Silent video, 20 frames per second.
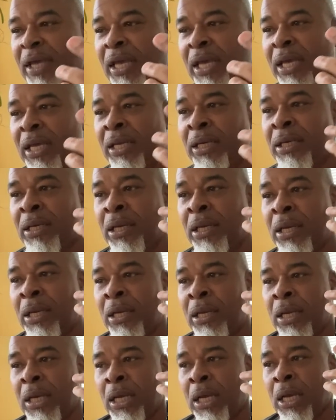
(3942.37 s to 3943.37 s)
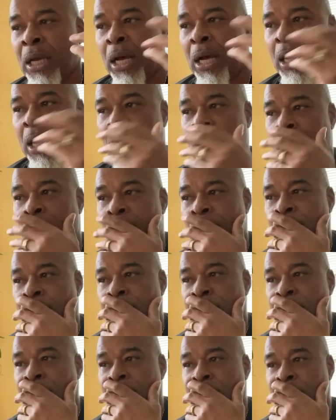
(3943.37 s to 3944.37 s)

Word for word: in um,